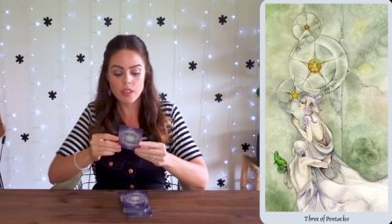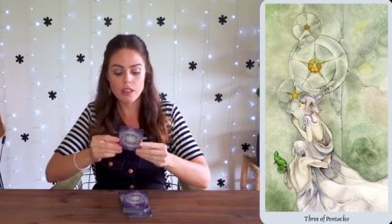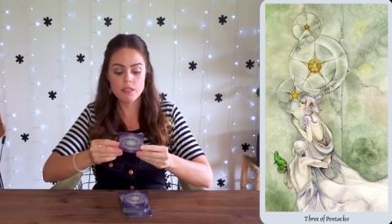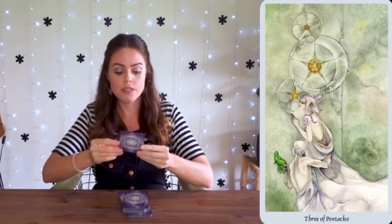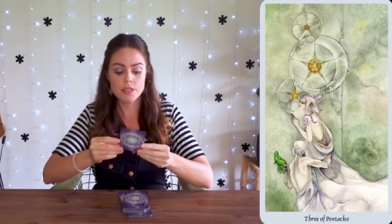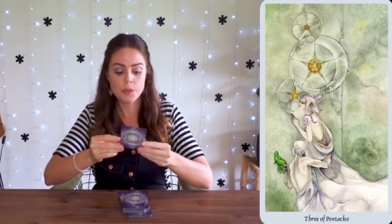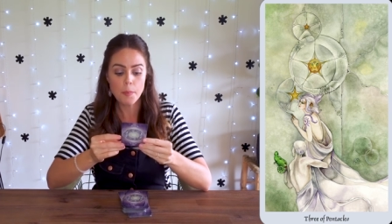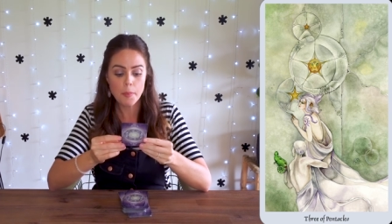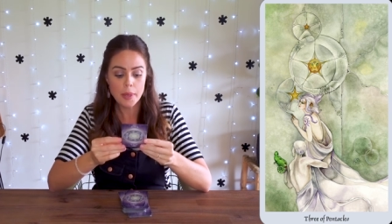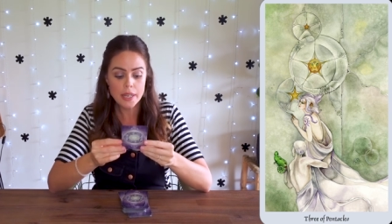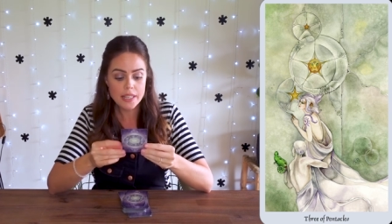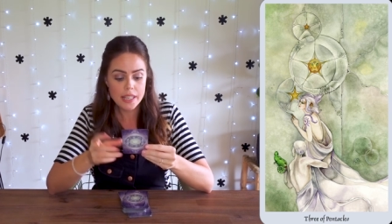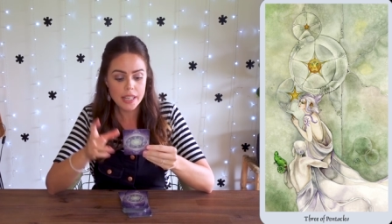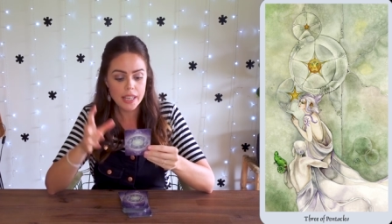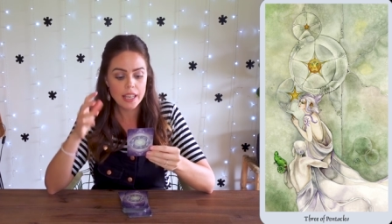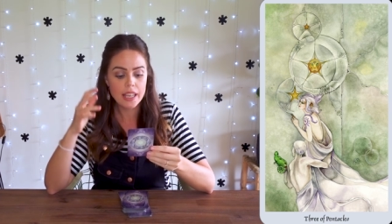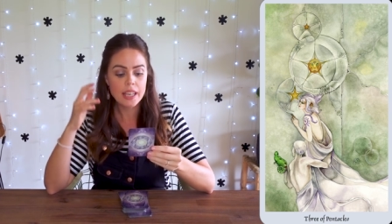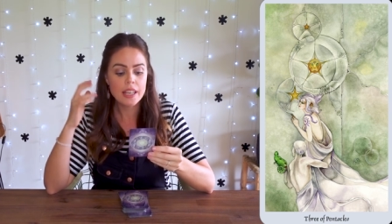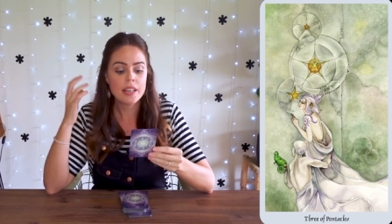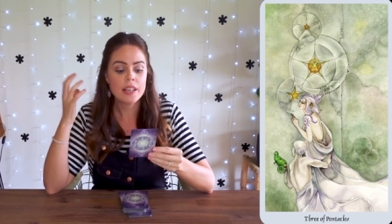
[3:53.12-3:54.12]
So
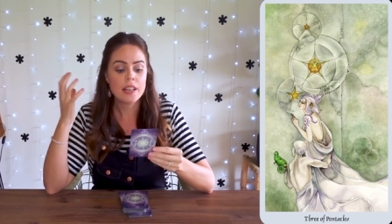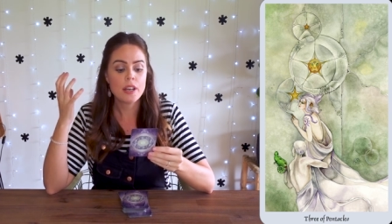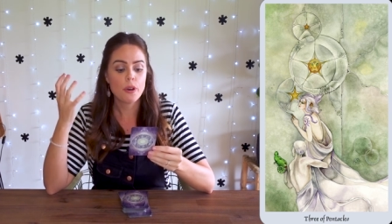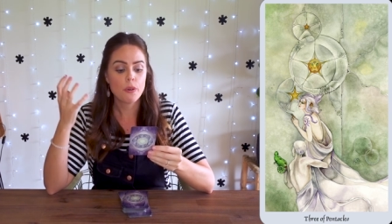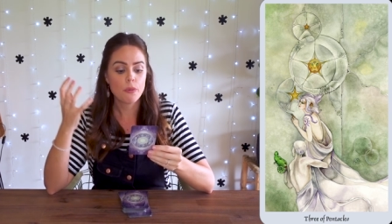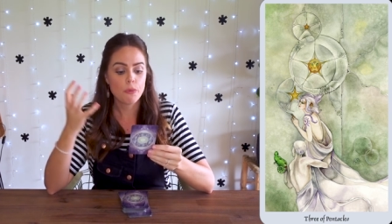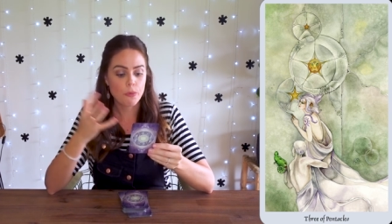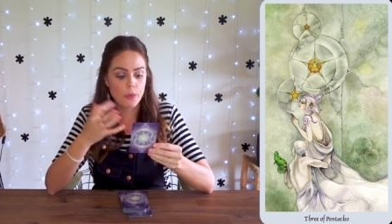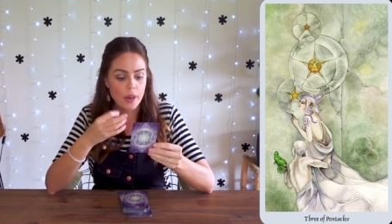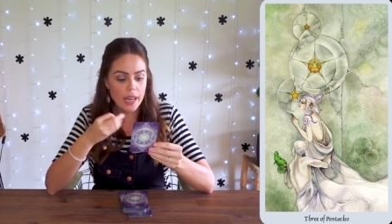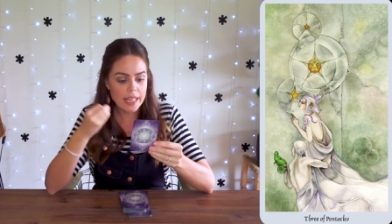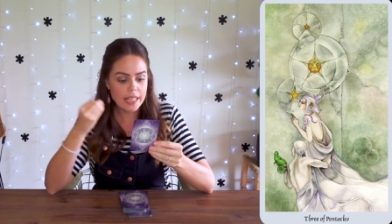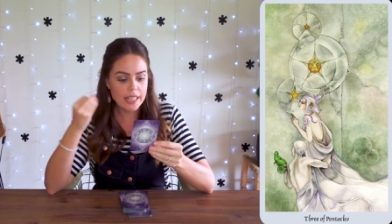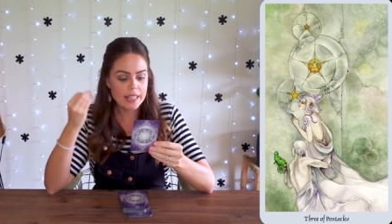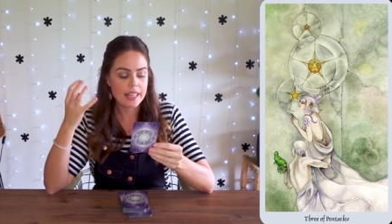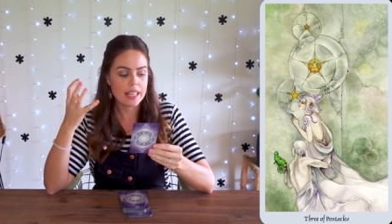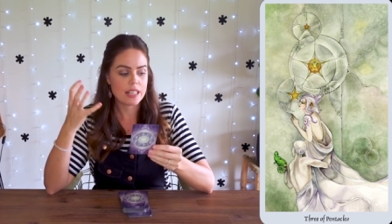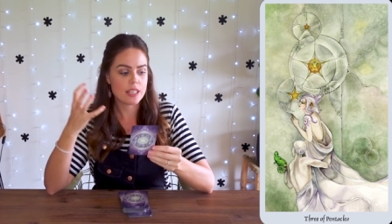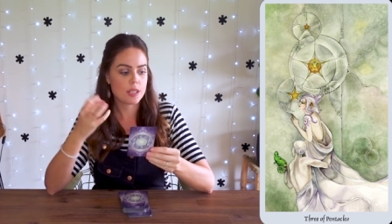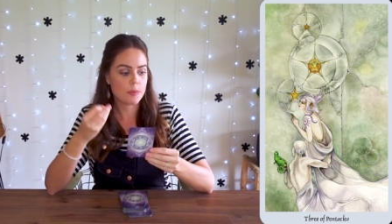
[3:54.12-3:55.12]
Monday,
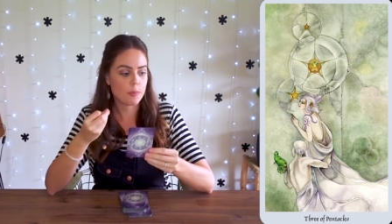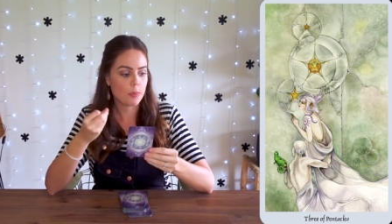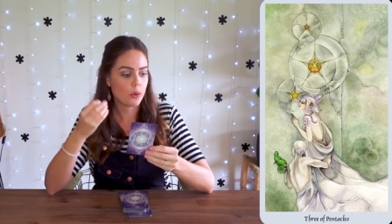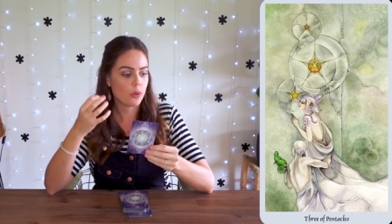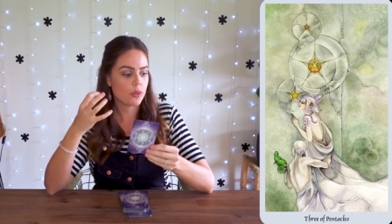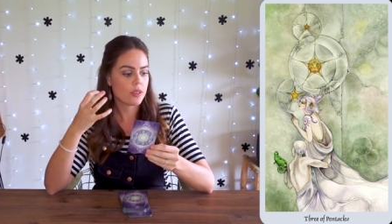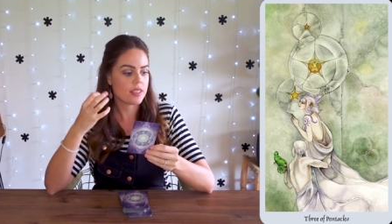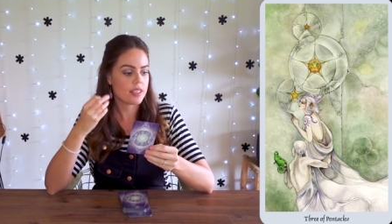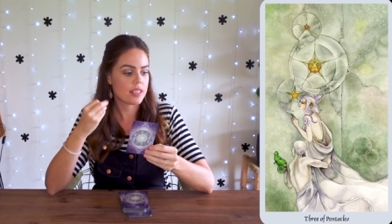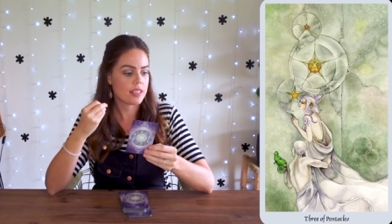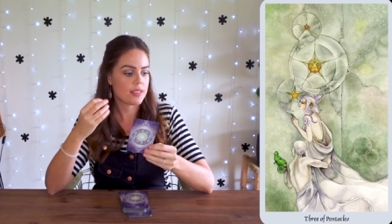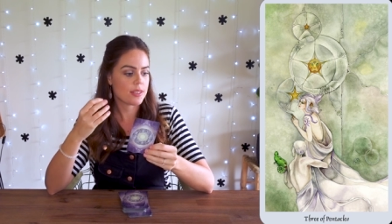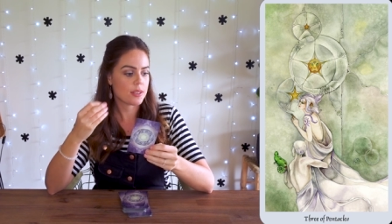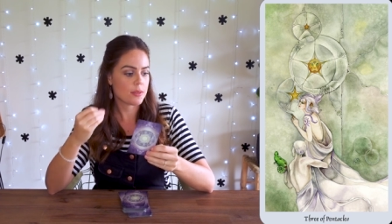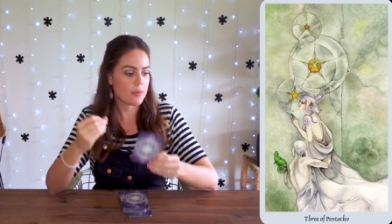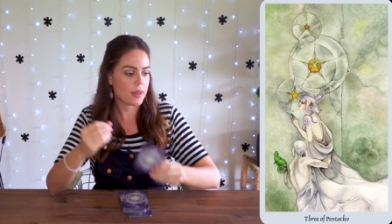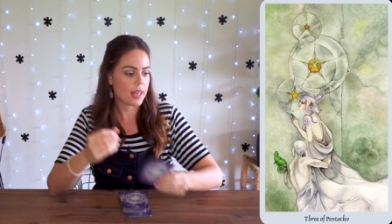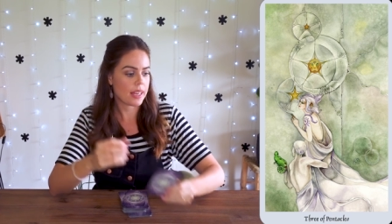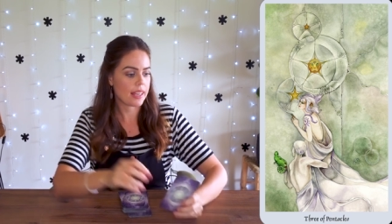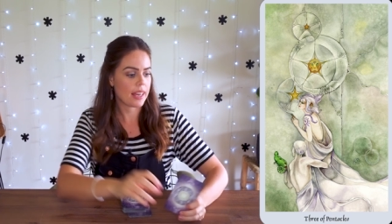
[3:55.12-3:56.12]
finding that support
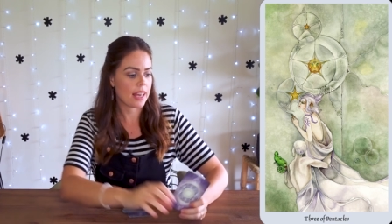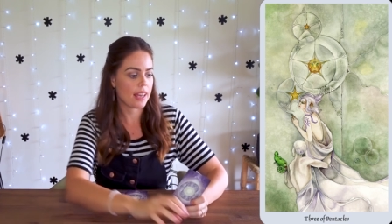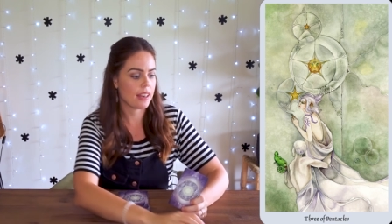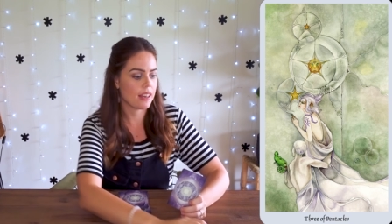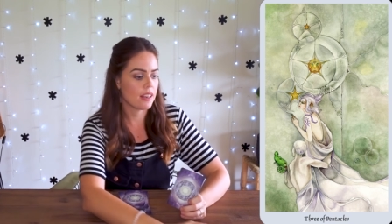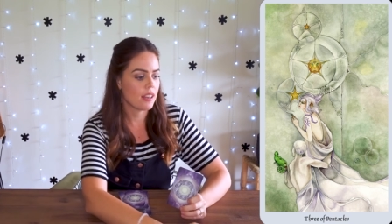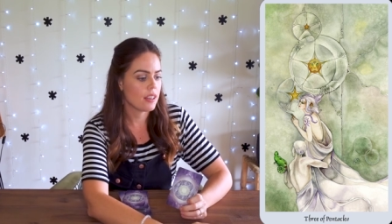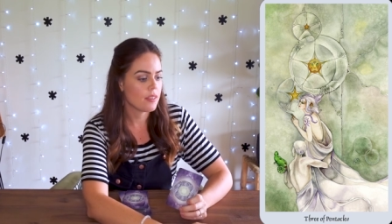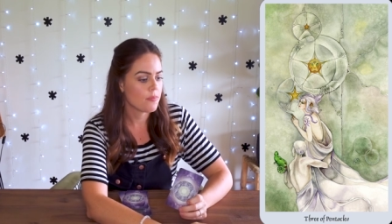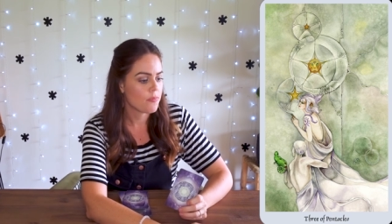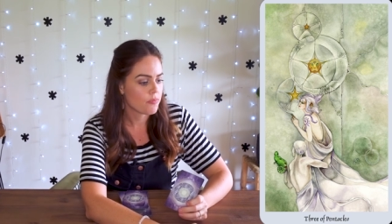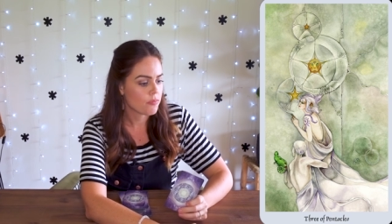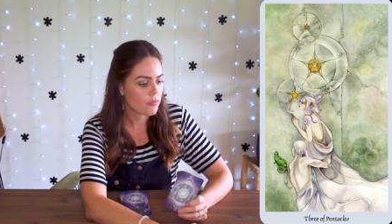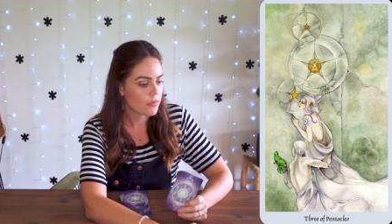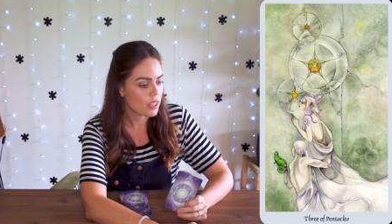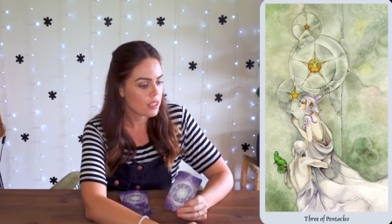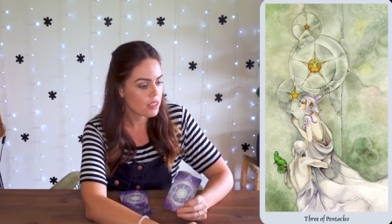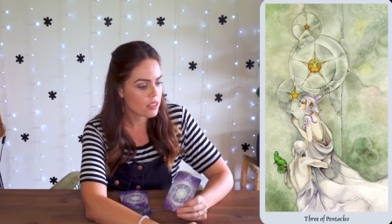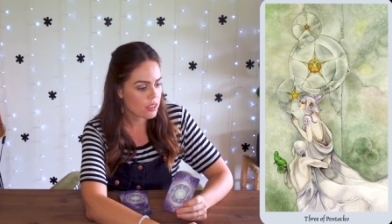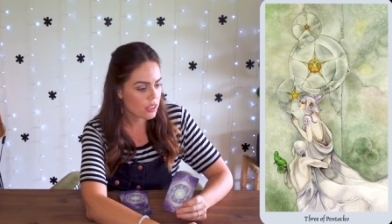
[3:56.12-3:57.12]
system again.
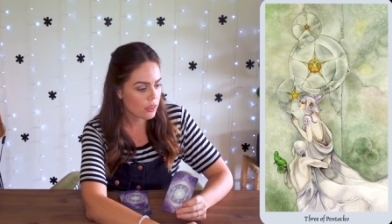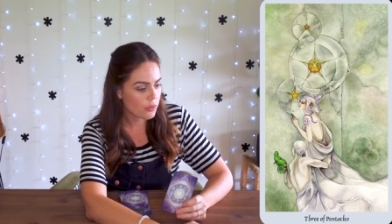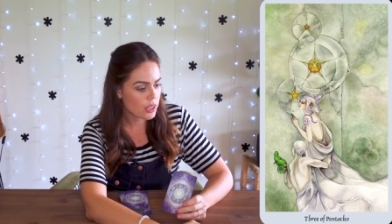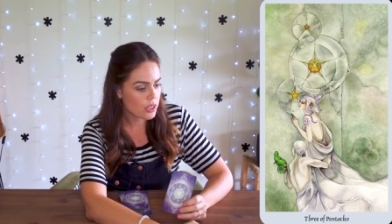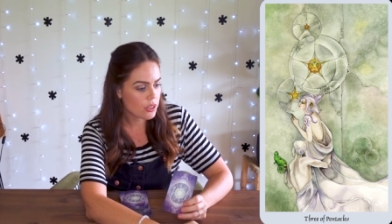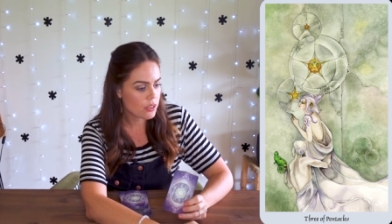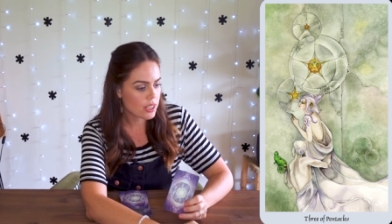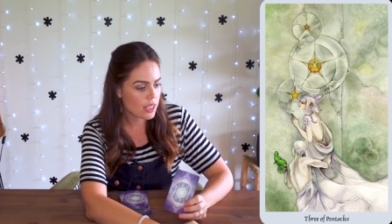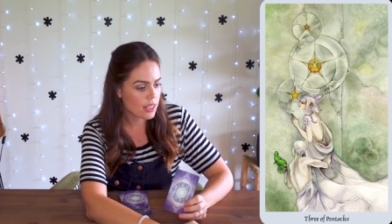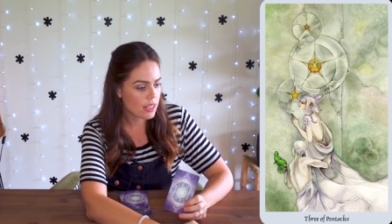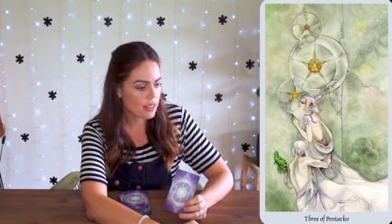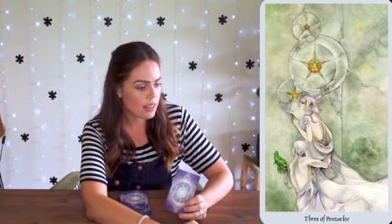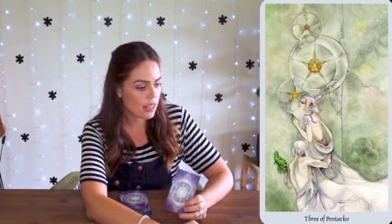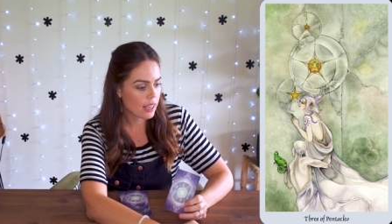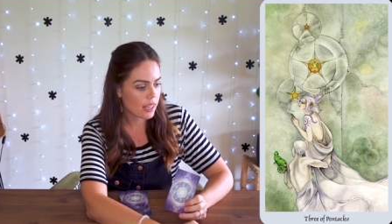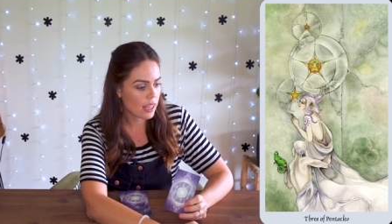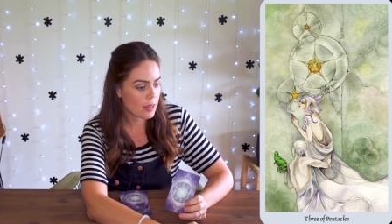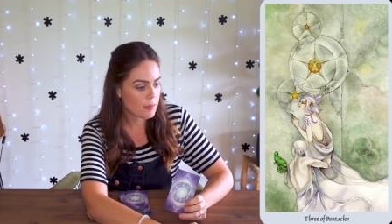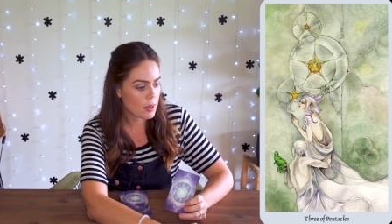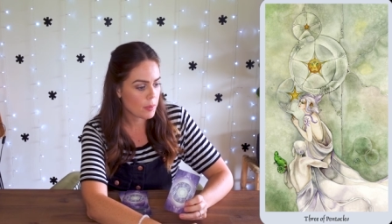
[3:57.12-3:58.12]
So interesting that
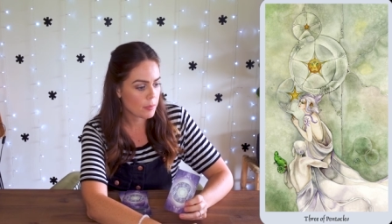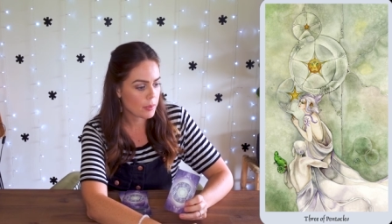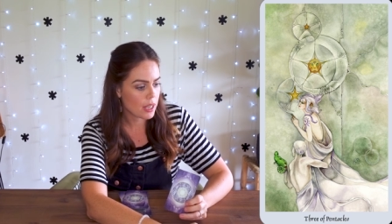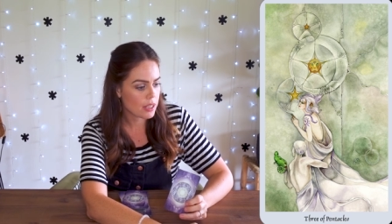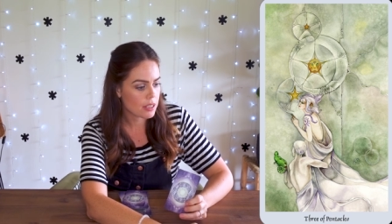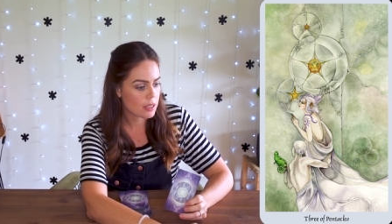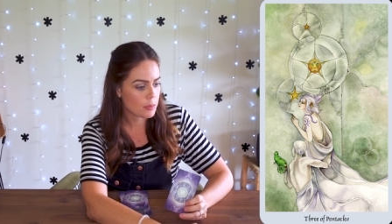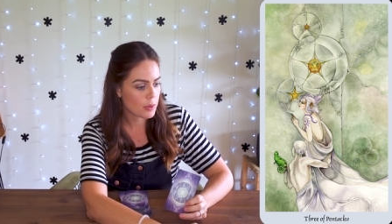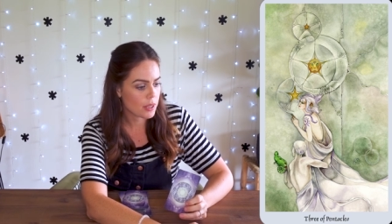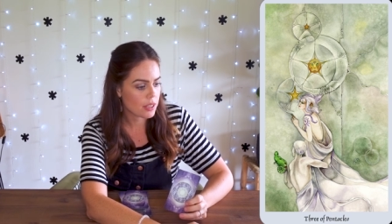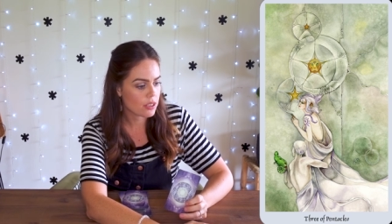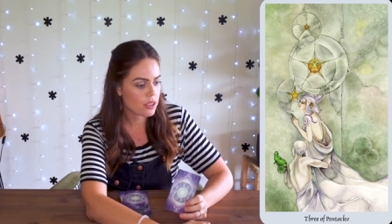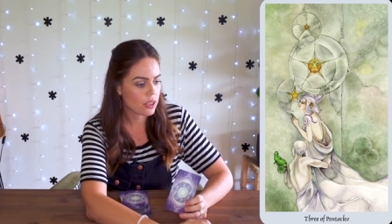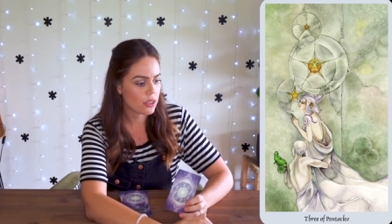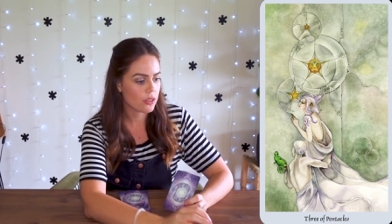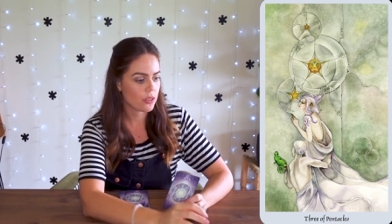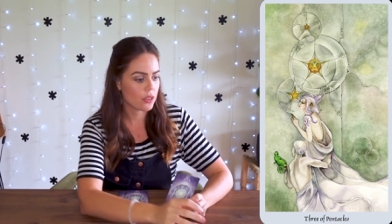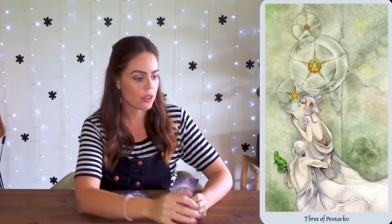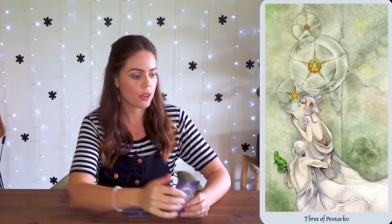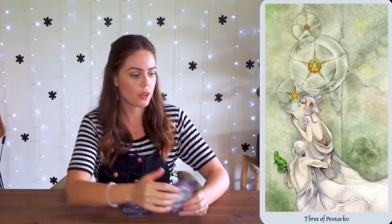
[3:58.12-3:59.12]
that came up last week
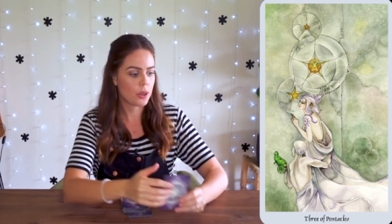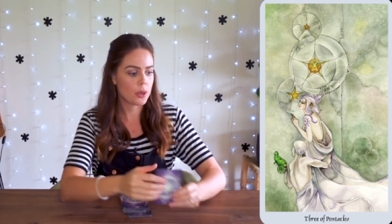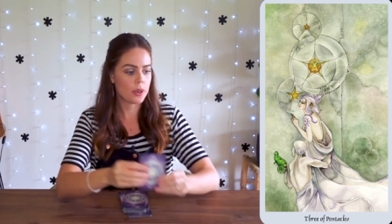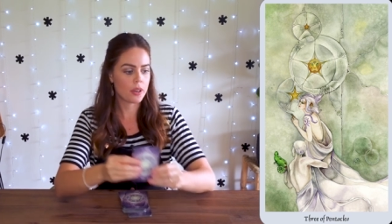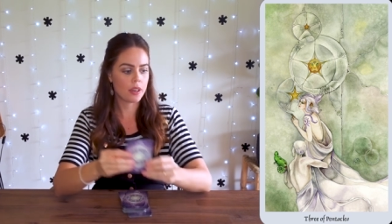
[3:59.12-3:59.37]
too.